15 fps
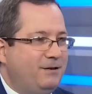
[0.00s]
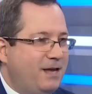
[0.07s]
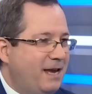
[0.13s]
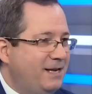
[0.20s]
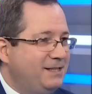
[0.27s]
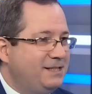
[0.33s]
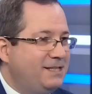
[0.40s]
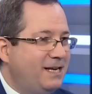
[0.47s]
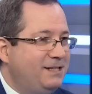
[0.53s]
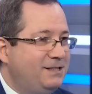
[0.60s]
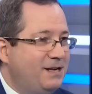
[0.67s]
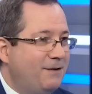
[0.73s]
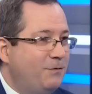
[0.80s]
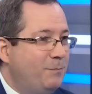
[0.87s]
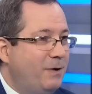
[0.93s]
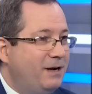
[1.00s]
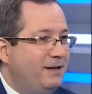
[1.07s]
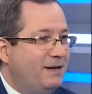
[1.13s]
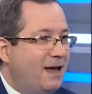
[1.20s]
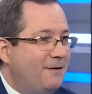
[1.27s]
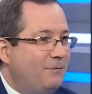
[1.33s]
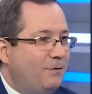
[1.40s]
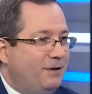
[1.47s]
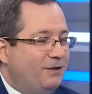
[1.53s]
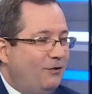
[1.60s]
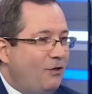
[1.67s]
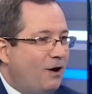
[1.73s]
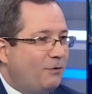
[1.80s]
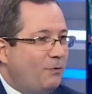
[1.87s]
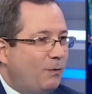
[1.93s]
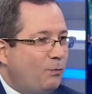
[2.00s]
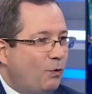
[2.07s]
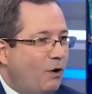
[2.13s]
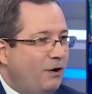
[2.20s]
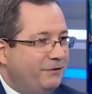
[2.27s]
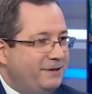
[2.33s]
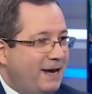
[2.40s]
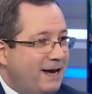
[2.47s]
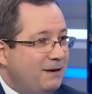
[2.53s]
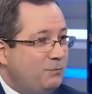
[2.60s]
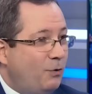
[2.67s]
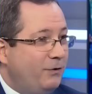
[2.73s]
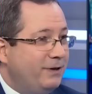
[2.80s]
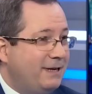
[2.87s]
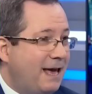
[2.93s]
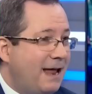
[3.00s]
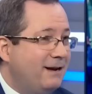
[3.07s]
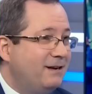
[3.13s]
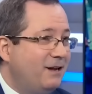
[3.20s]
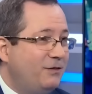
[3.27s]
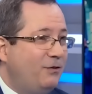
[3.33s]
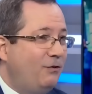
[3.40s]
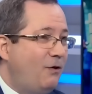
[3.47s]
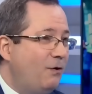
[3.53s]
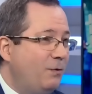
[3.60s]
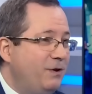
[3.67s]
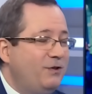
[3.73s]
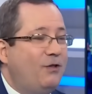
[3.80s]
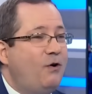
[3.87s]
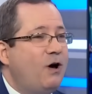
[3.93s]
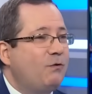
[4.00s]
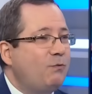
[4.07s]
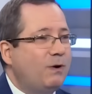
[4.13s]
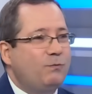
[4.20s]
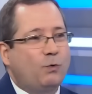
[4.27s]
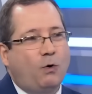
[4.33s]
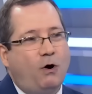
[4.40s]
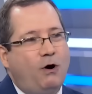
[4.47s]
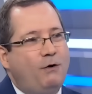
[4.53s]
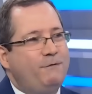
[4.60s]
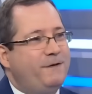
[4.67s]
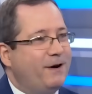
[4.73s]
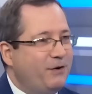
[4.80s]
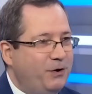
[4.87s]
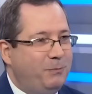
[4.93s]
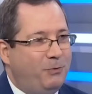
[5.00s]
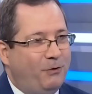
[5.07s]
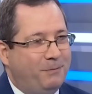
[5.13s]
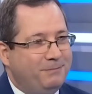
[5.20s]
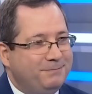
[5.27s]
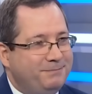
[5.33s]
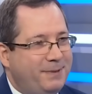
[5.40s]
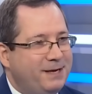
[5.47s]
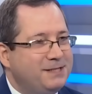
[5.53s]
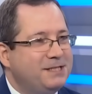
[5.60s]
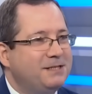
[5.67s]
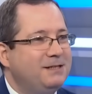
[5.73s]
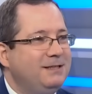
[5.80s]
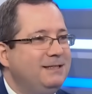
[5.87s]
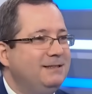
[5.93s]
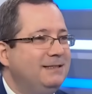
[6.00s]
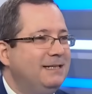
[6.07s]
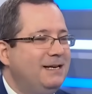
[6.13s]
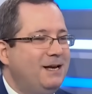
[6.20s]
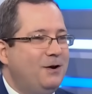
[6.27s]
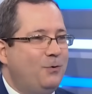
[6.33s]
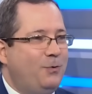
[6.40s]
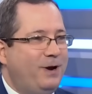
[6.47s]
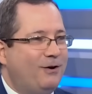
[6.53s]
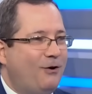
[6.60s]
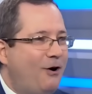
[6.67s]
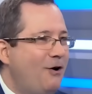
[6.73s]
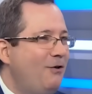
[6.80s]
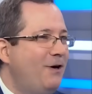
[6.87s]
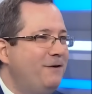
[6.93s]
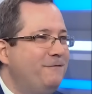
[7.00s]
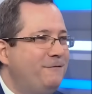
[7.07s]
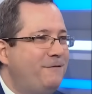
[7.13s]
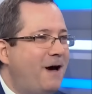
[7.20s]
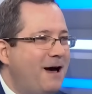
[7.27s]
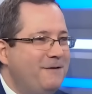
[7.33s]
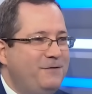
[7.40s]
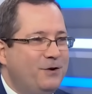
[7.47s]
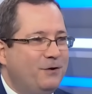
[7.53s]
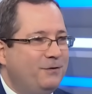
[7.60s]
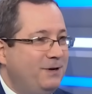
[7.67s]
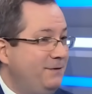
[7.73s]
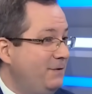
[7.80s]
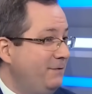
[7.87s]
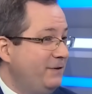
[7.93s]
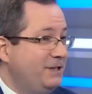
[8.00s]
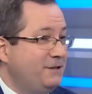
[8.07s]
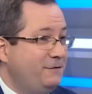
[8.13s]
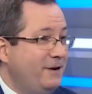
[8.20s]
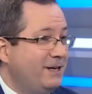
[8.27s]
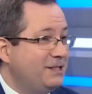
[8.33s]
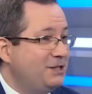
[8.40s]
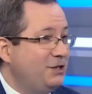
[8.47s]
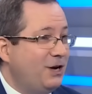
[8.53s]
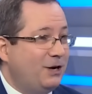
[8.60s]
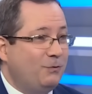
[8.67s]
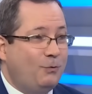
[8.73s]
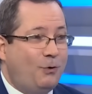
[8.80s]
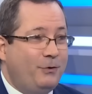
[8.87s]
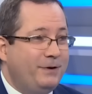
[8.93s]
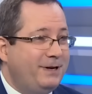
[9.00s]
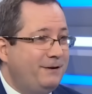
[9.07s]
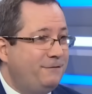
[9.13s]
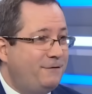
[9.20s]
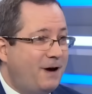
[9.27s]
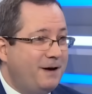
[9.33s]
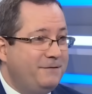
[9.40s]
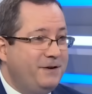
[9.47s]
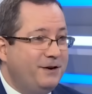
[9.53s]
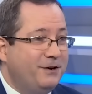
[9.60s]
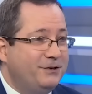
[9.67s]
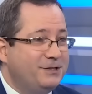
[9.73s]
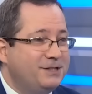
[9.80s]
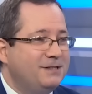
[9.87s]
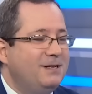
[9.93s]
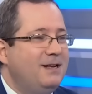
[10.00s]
Keynes says everybody, in the long run, we're all dead. Well, in Canada, in the long run, we're all variable. Basically, we are all on 5-year, even if it's fixed, you got to roll it at 5 years.